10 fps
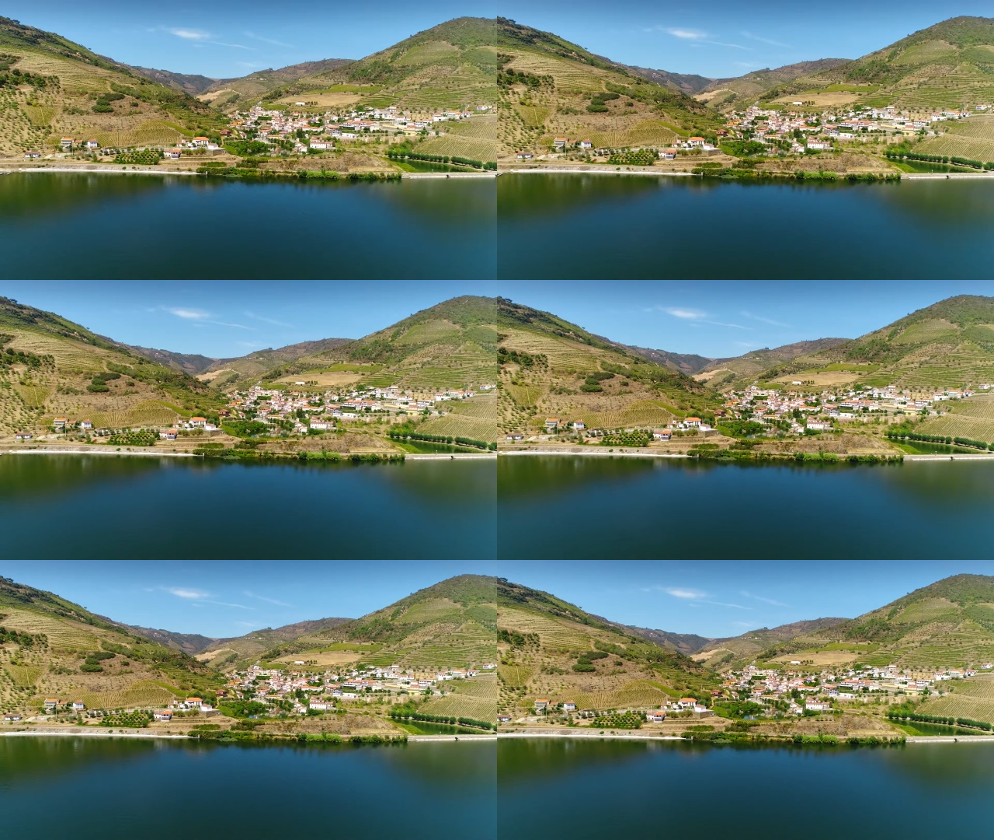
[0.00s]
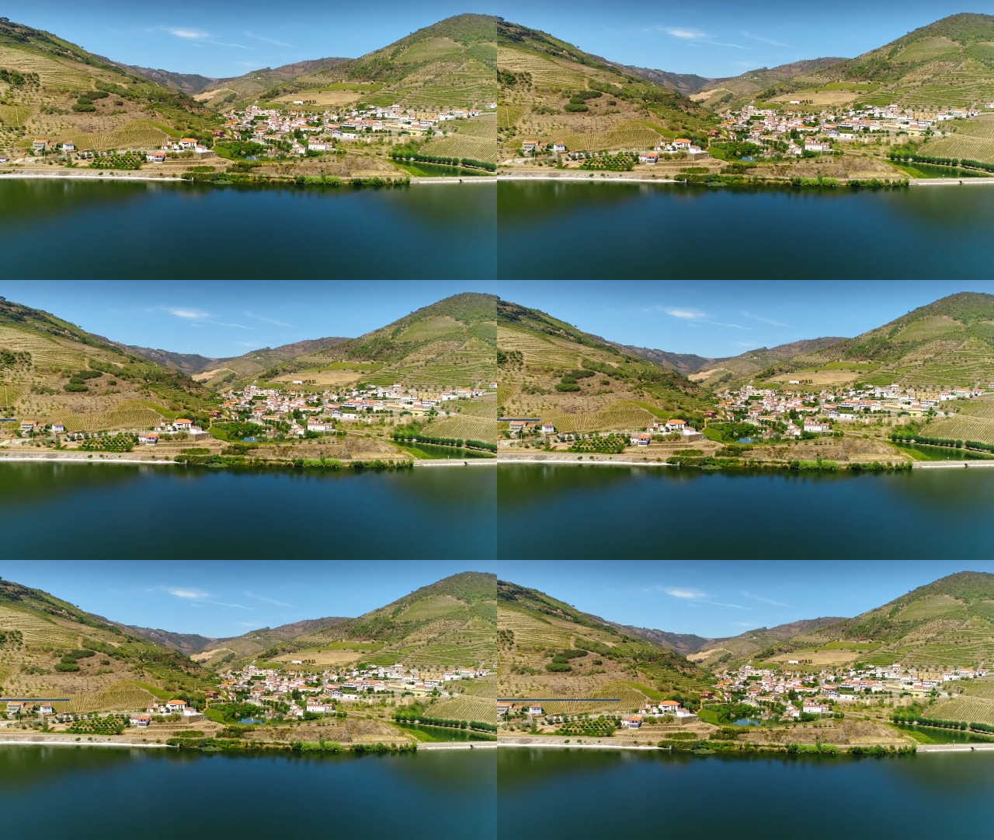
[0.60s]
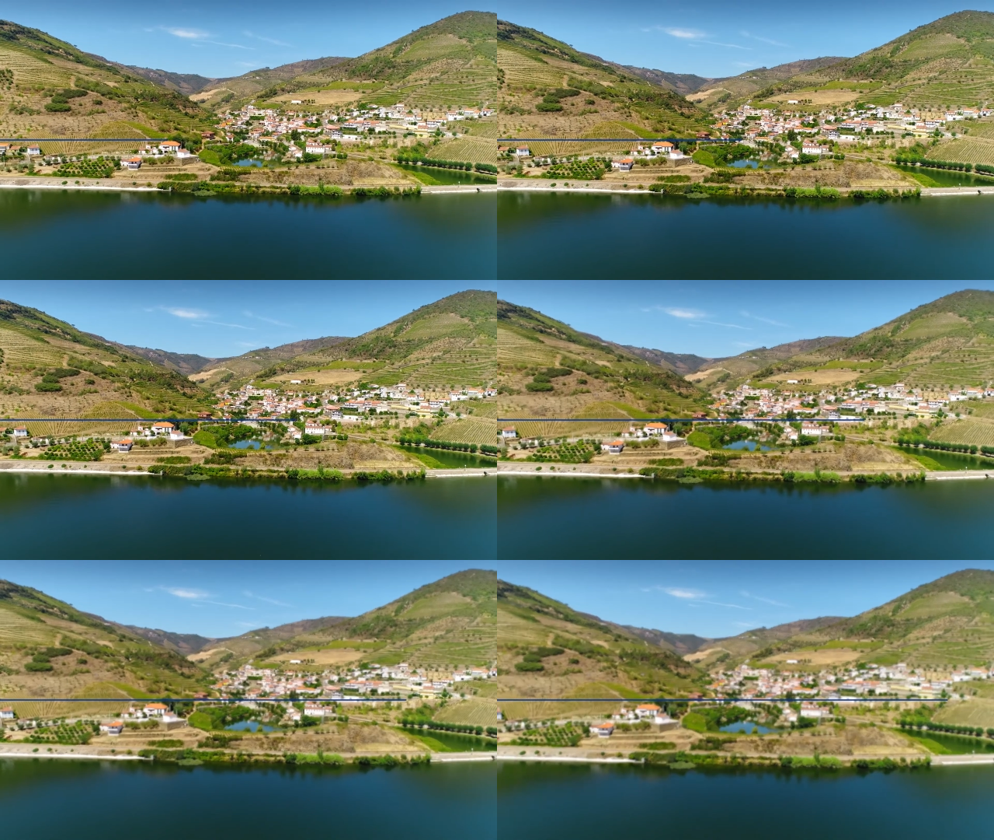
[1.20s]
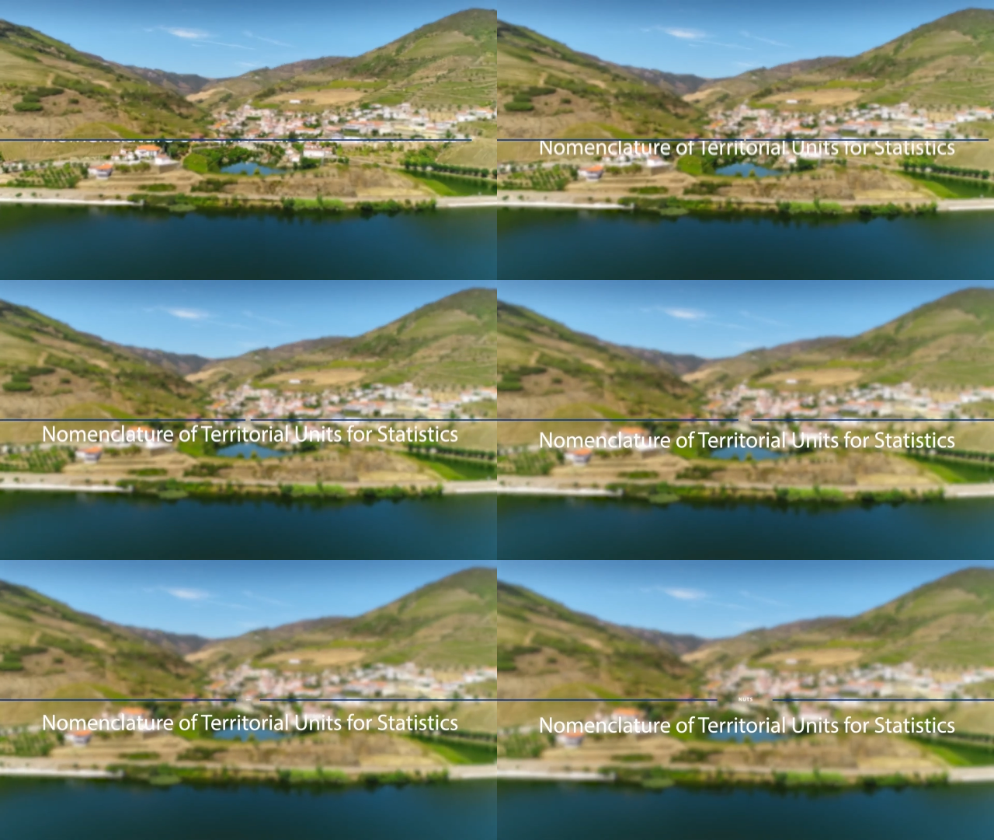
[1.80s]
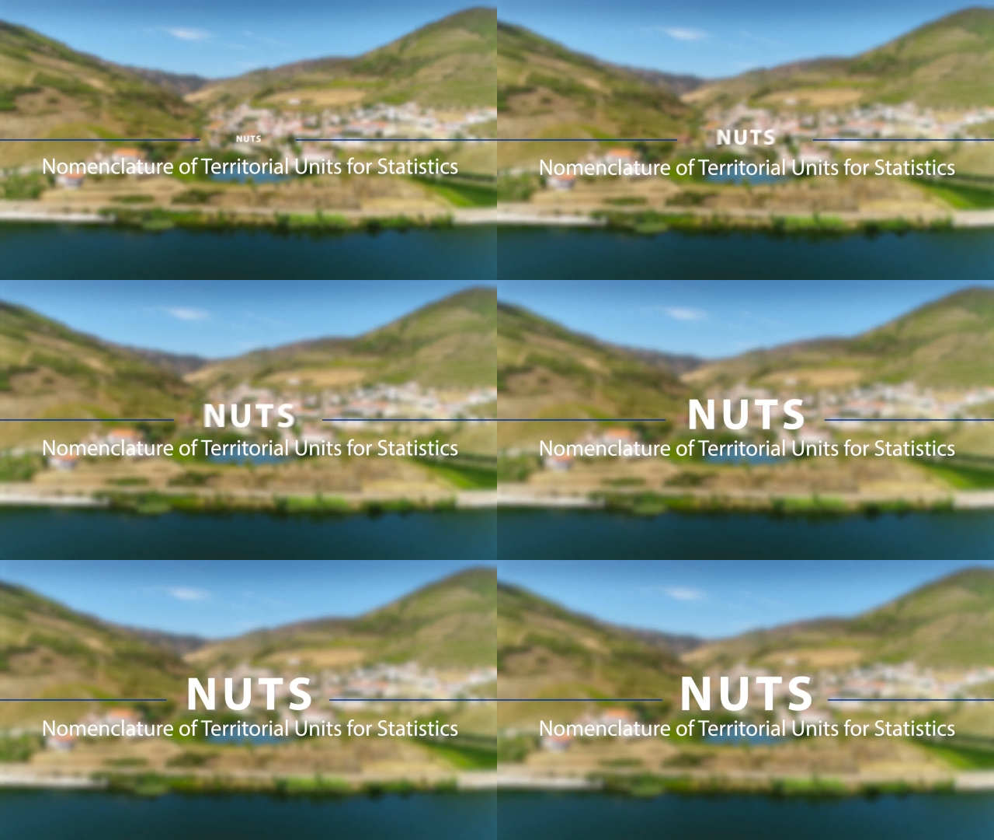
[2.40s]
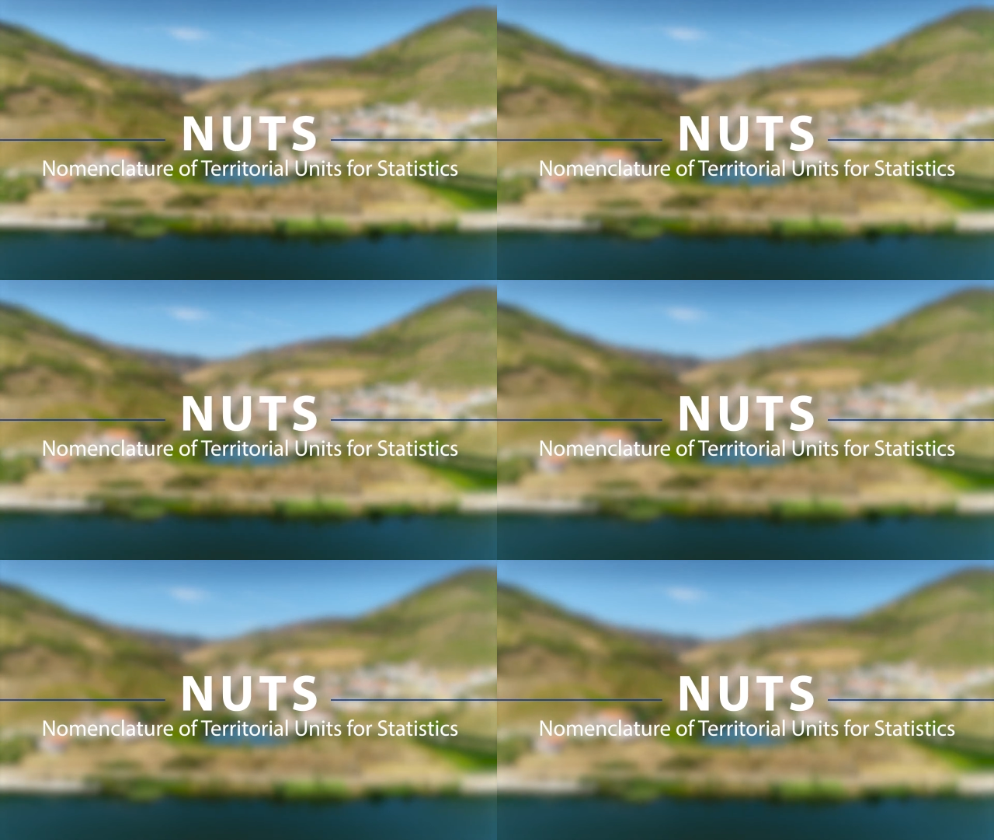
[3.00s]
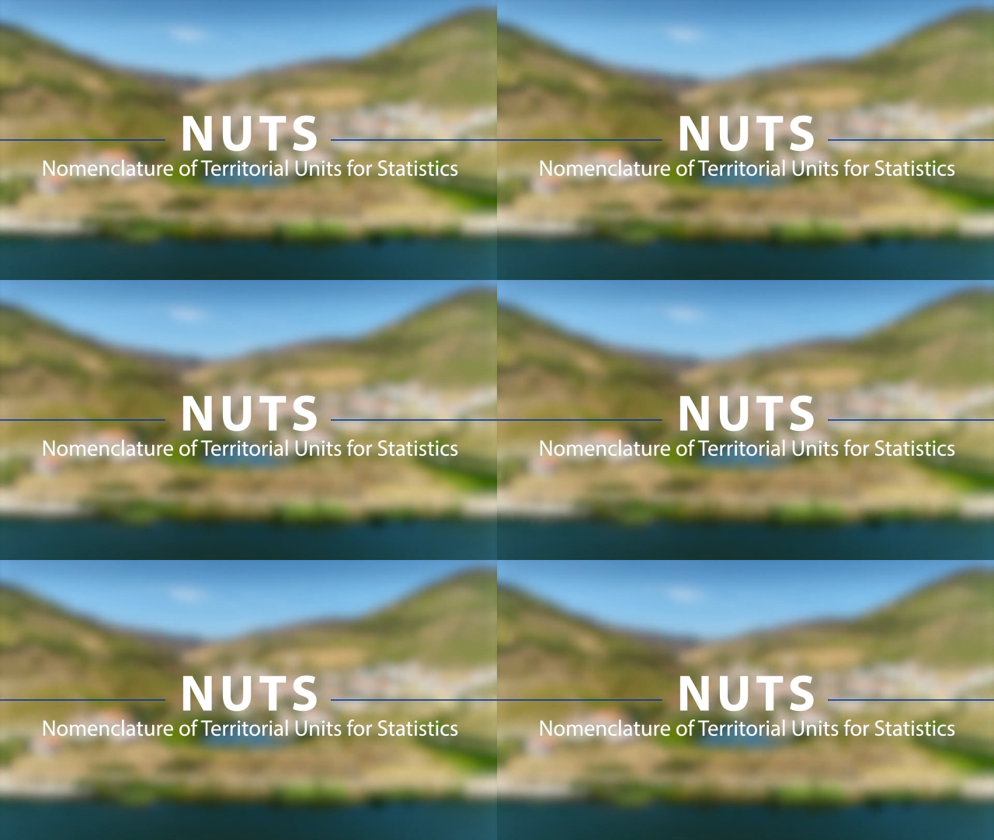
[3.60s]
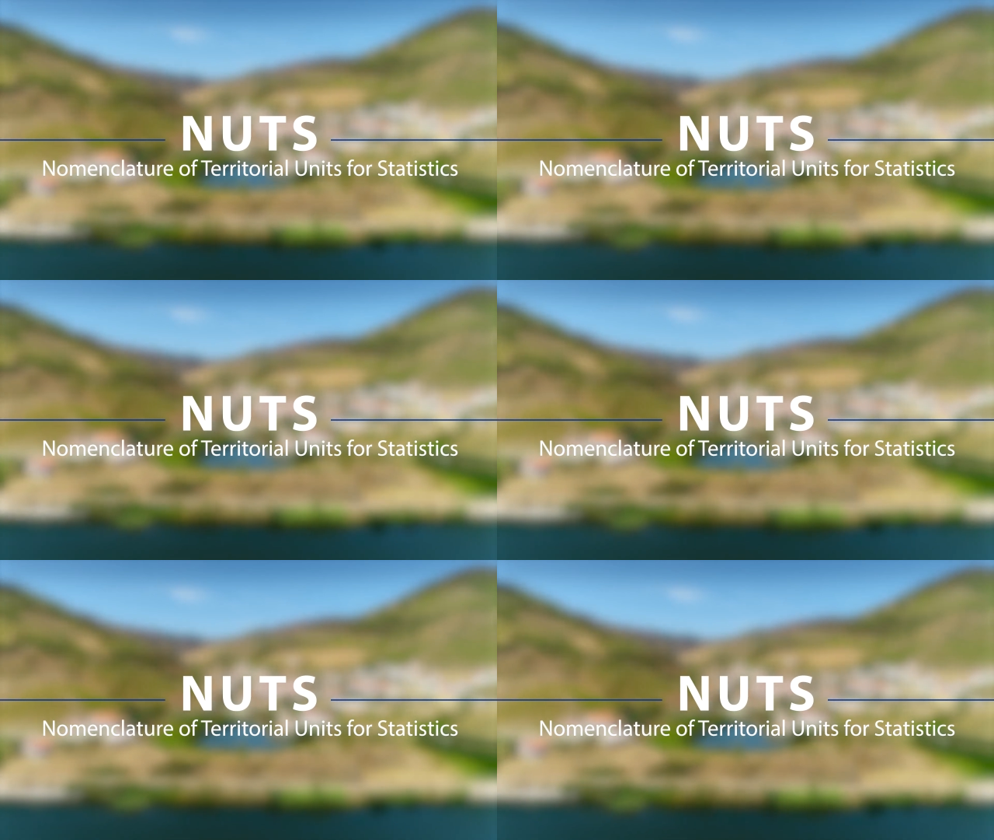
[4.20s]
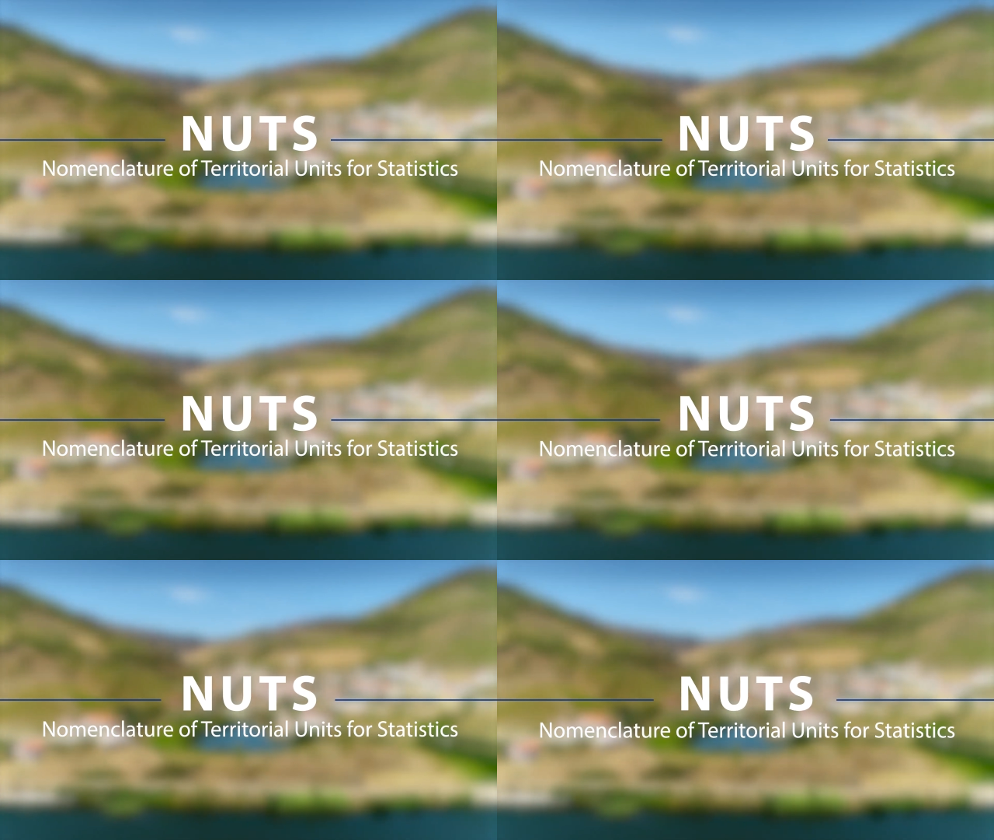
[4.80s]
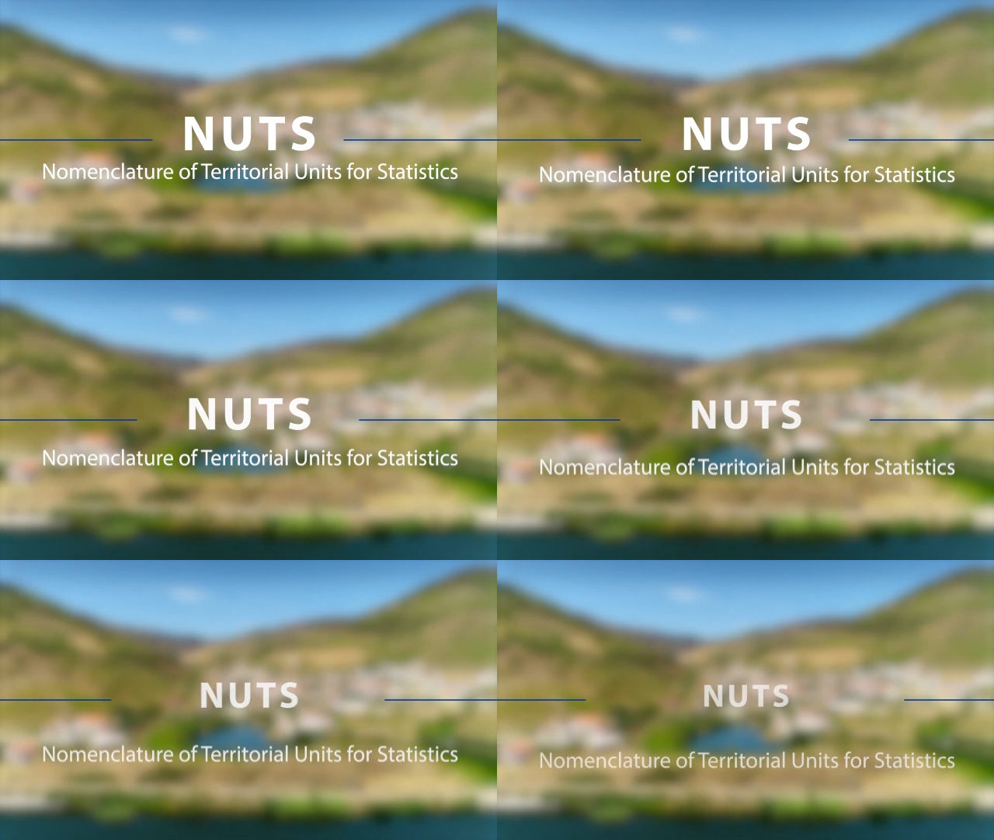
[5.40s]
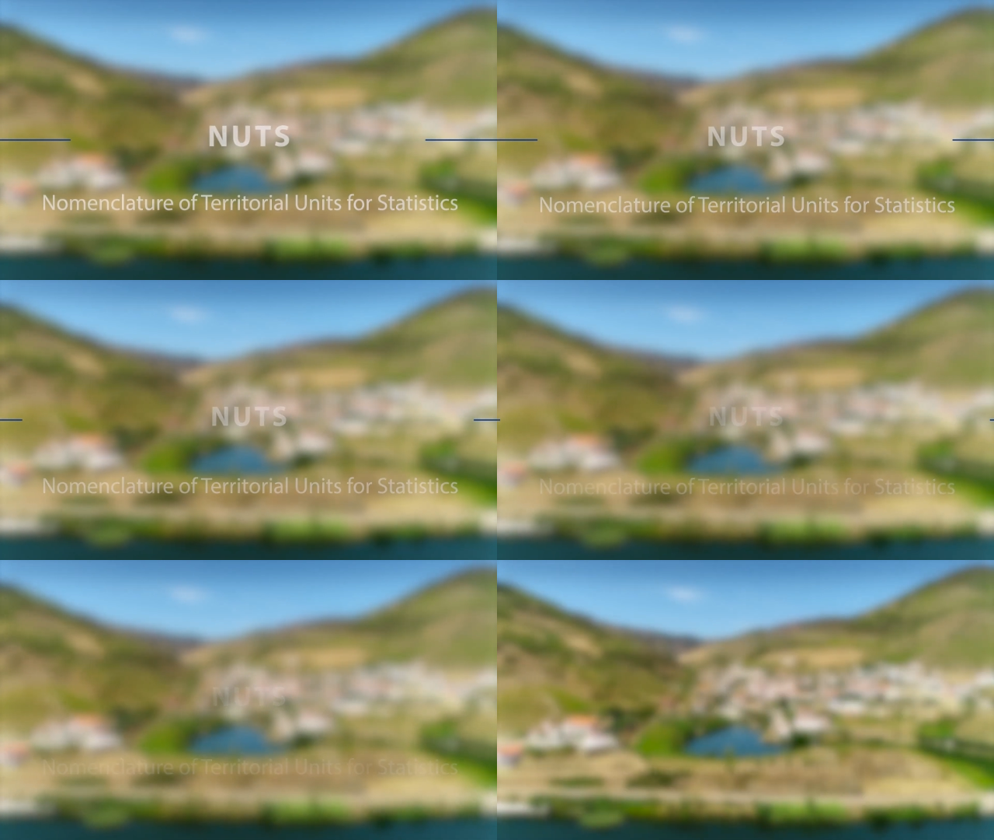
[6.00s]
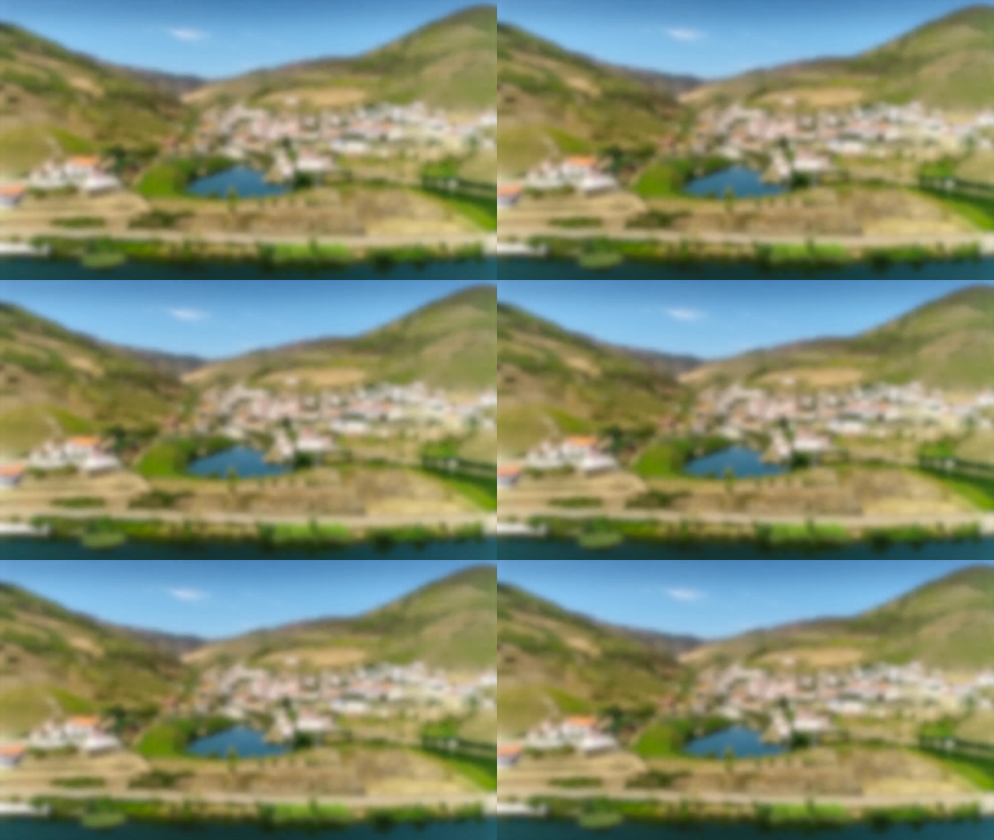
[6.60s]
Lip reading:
Nobody's mouth can be seen.